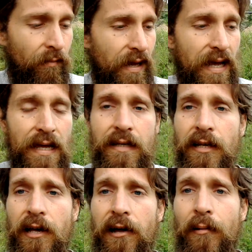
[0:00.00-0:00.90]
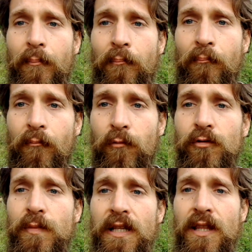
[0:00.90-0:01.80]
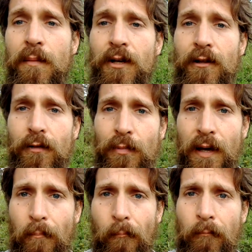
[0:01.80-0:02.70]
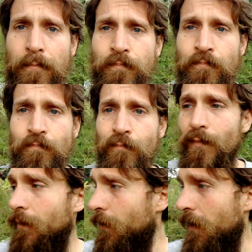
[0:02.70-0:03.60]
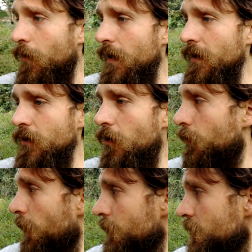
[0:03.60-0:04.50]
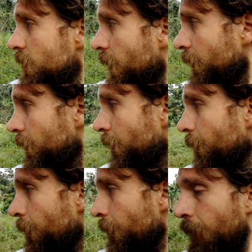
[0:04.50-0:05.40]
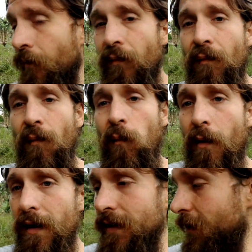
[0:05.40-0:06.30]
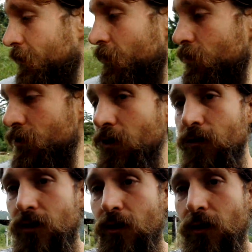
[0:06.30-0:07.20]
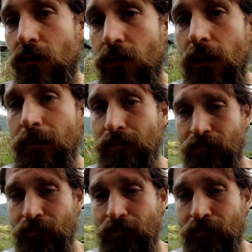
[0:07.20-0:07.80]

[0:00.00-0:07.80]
and we'll meet them in a little bit. But I wanted to go around this end and introduce you to,